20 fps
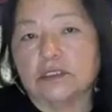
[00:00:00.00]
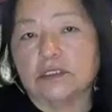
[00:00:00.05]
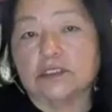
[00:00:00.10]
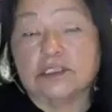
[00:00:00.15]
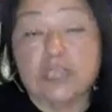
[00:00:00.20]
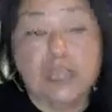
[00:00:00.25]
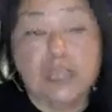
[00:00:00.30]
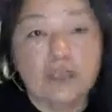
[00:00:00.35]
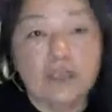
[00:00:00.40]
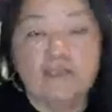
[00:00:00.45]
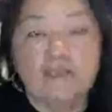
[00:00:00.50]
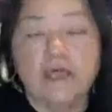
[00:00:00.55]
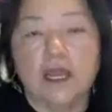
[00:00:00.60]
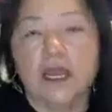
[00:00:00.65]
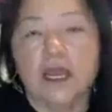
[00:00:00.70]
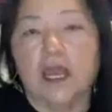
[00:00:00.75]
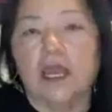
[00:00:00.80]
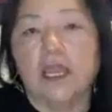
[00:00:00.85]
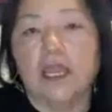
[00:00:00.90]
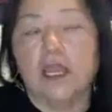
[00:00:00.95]
say
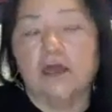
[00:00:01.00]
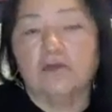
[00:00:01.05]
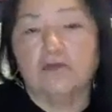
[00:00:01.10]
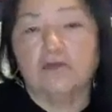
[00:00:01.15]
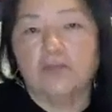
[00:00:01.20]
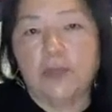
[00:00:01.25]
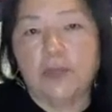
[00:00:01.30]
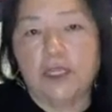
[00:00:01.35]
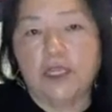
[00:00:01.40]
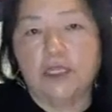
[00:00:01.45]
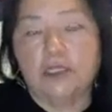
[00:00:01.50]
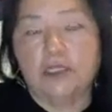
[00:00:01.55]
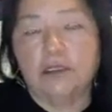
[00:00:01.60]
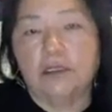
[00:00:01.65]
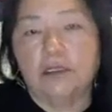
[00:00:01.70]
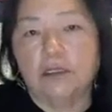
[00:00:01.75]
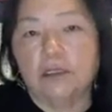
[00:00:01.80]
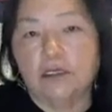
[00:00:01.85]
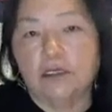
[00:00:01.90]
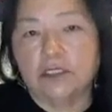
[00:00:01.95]
that I have been
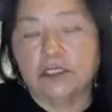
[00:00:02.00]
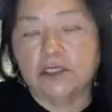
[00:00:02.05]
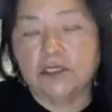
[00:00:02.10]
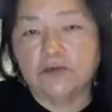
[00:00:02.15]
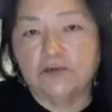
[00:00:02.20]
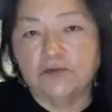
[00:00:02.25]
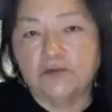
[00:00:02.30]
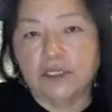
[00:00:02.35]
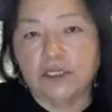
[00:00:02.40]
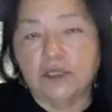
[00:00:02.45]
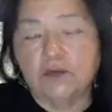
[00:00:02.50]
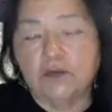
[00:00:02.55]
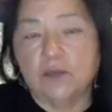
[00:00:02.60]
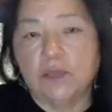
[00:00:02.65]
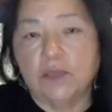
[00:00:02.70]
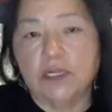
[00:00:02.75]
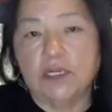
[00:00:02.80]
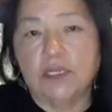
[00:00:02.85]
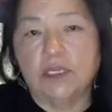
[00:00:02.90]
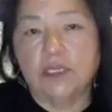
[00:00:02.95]
gifted
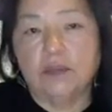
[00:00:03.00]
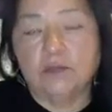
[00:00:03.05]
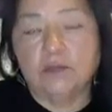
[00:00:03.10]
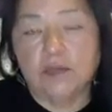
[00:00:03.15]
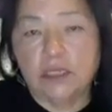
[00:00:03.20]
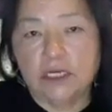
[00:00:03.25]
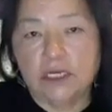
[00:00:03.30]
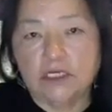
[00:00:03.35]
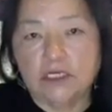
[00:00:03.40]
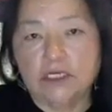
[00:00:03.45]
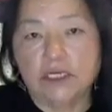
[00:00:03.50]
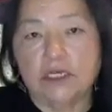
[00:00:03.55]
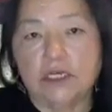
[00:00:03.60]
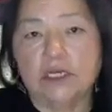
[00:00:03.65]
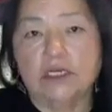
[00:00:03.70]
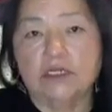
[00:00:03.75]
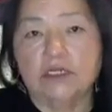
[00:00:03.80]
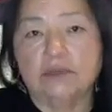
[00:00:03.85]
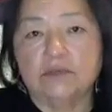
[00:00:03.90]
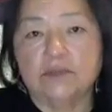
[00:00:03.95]
many, many
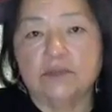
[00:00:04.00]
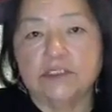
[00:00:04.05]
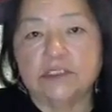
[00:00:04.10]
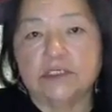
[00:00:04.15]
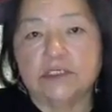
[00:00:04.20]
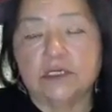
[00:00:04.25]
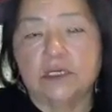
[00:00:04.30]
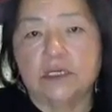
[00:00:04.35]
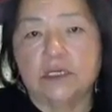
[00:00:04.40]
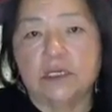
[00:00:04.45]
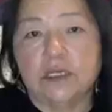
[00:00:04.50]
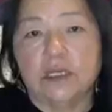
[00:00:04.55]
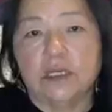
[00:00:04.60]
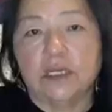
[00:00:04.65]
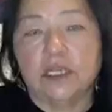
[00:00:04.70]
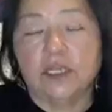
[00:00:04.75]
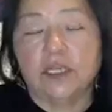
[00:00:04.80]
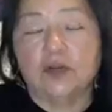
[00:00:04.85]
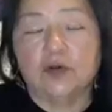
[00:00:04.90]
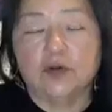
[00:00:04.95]
times
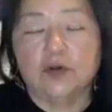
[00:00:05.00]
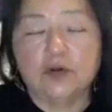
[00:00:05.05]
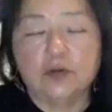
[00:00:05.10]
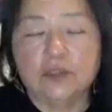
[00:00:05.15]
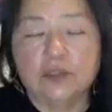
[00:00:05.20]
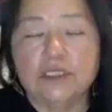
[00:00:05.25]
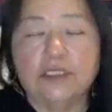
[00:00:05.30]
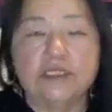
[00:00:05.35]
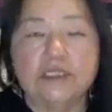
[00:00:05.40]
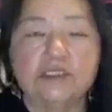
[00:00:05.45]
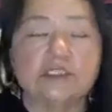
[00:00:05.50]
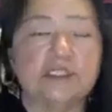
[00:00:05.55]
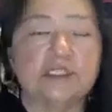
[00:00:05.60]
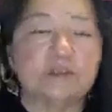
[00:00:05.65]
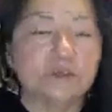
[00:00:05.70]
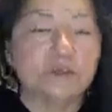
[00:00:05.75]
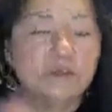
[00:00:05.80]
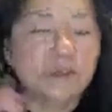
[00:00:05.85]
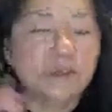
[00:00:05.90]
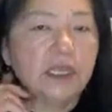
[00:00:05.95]
and heard this
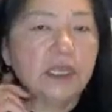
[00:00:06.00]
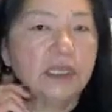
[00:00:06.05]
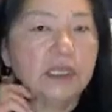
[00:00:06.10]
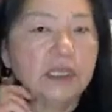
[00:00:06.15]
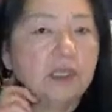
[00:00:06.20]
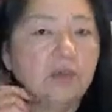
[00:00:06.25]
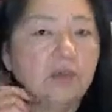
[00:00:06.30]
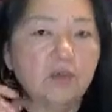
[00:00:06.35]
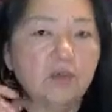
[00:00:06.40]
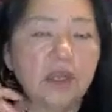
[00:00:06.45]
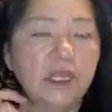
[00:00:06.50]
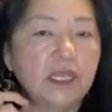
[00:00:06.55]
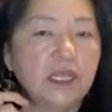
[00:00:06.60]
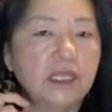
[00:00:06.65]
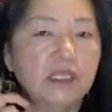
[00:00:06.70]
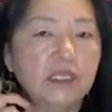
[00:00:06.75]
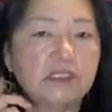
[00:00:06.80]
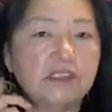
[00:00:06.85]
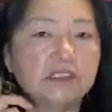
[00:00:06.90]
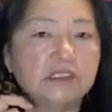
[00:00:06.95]
in many
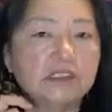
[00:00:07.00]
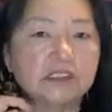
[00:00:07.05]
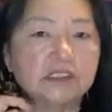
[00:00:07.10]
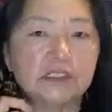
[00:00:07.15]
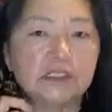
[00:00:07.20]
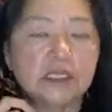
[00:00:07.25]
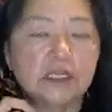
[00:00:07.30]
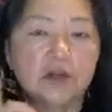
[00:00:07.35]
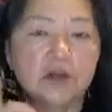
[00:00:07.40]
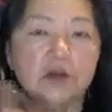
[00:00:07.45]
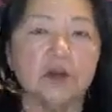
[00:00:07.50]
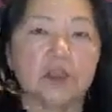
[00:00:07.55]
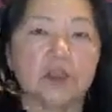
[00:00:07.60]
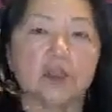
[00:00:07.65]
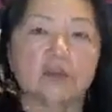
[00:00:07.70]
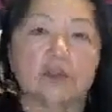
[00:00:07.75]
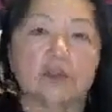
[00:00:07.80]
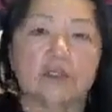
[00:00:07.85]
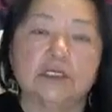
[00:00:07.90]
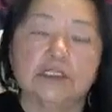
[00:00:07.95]
ways in our
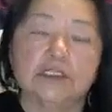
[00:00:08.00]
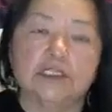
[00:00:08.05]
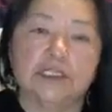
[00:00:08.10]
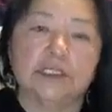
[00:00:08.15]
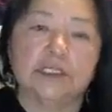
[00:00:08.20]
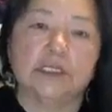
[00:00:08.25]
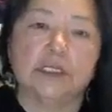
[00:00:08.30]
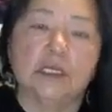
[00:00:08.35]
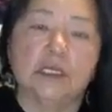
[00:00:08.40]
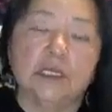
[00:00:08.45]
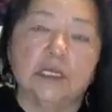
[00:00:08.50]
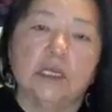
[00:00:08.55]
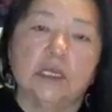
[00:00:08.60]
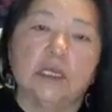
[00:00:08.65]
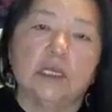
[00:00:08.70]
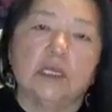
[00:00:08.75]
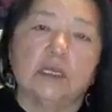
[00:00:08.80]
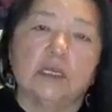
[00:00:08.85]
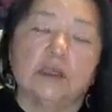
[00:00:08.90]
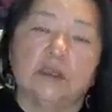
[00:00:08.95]
community,
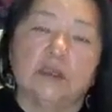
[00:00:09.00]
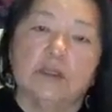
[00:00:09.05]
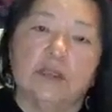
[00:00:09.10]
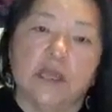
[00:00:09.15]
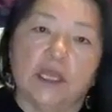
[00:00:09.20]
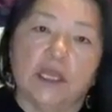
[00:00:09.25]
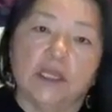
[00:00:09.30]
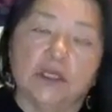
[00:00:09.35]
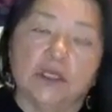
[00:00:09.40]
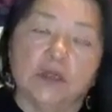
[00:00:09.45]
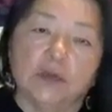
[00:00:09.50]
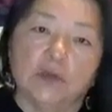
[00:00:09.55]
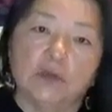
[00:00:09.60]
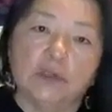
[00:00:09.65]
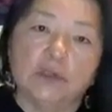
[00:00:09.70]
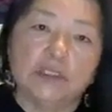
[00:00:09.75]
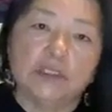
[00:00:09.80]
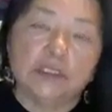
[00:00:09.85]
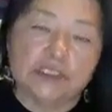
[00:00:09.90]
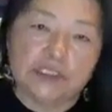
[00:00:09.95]
that
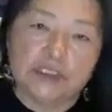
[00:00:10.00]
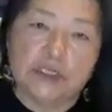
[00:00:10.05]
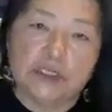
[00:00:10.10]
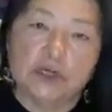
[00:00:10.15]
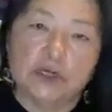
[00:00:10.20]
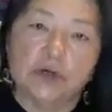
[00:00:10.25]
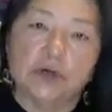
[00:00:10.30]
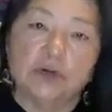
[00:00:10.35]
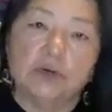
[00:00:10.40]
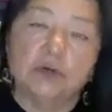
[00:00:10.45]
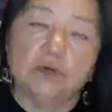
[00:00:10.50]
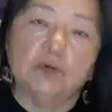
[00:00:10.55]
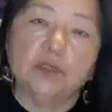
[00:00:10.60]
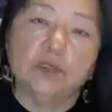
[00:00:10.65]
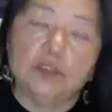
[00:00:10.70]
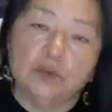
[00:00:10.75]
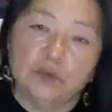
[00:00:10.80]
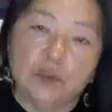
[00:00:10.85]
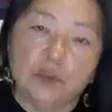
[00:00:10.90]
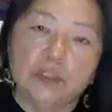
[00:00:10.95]
when
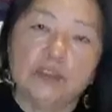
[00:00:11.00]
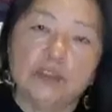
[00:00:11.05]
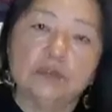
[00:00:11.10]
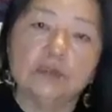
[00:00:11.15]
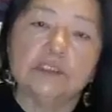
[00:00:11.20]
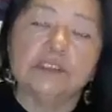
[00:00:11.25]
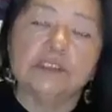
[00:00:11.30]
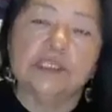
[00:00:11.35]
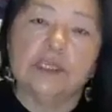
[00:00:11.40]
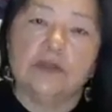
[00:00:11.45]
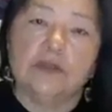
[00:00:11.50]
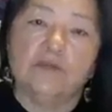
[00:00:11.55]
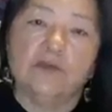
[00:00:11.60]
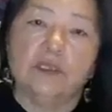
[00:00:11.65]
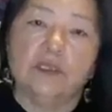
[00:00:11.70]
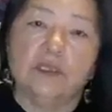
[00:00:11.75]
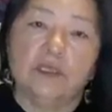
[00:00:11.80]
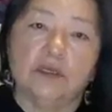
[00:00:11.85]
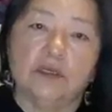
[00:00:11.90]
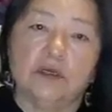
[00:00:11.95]
the winter is
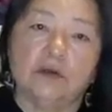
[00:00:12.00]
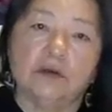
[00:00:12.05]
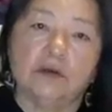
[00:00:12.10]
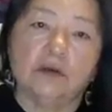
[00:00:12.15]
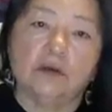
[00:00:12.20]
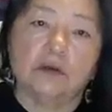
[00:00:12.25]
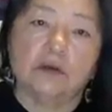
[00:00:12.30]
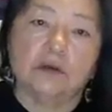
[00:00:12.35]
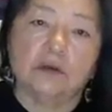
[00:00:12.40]
heavy here